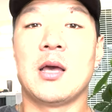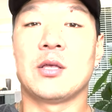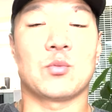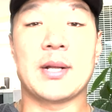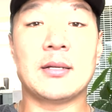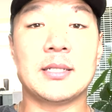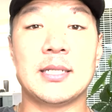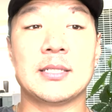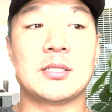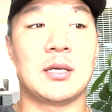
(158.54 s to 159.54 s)
The reality
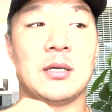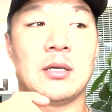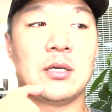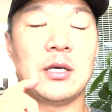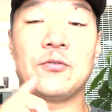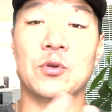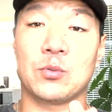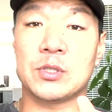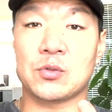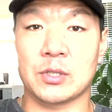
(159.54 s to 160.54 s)
is, if you're
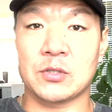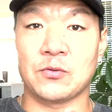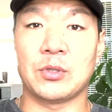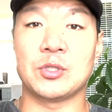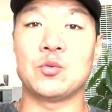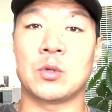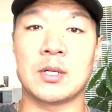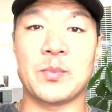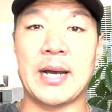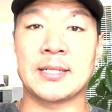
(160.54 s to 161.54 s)
resourceful and you want
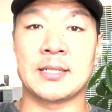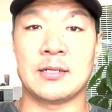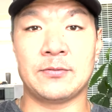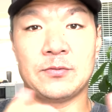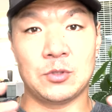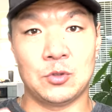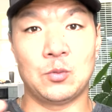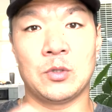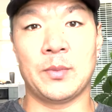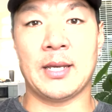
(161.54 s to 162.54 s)
it bad enough, you
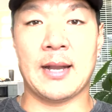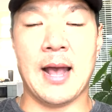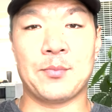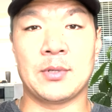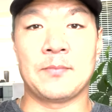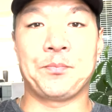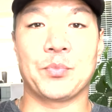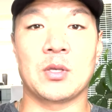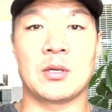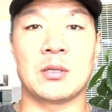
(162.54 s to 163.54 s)
will make it happen.
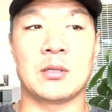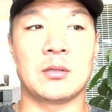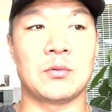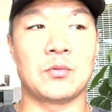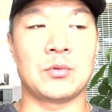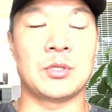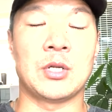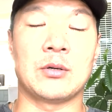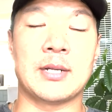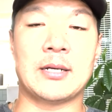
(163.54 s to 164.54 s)
The you
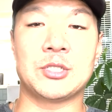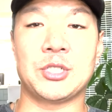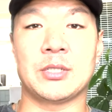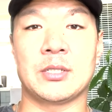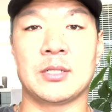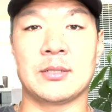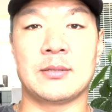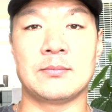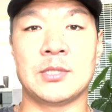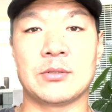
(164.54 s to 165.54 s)
know analogy or
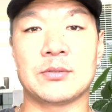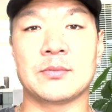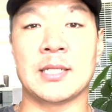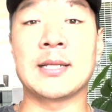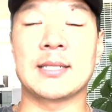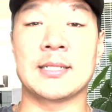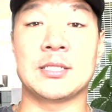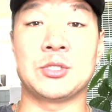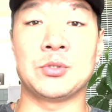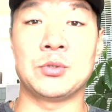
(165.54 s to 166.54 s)
you know thing I like to
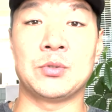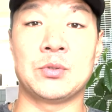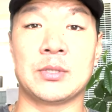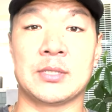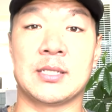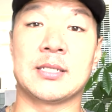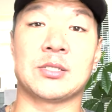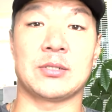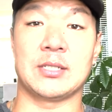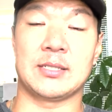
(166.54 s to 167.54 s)
do is this,
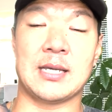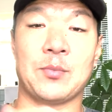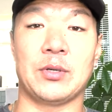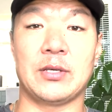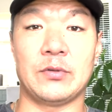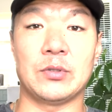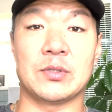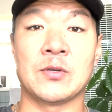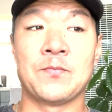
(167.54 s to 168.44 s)
or the example I'll give you is